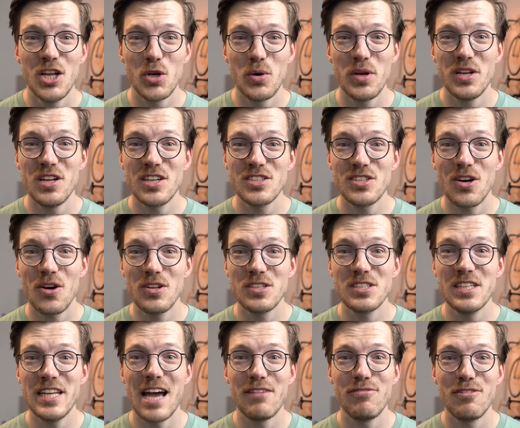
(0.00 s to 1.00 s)
though it does
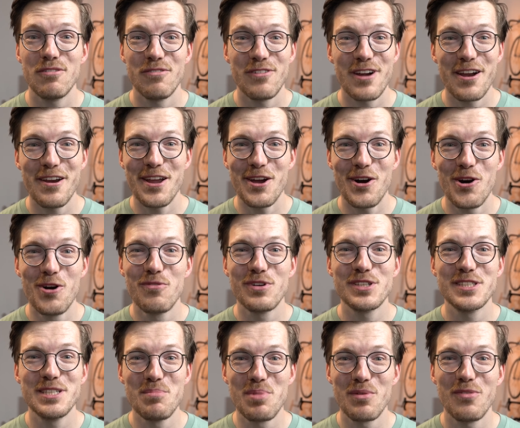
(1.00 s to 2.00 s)
honestly have a very
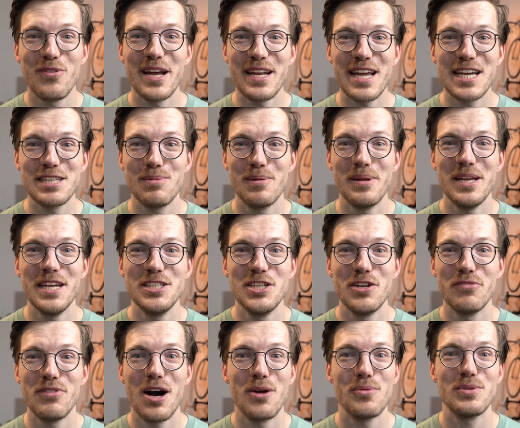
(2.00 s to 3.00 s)
oversimplified
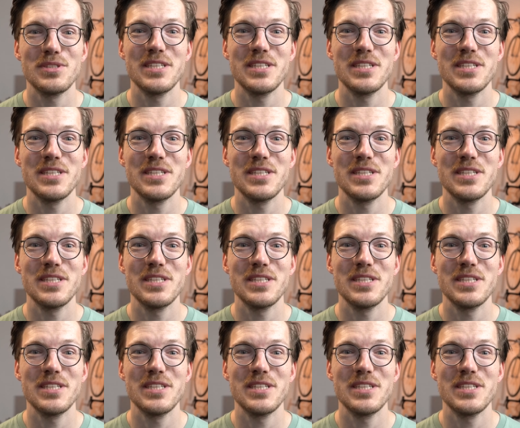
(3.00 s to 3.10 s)
explanation of how it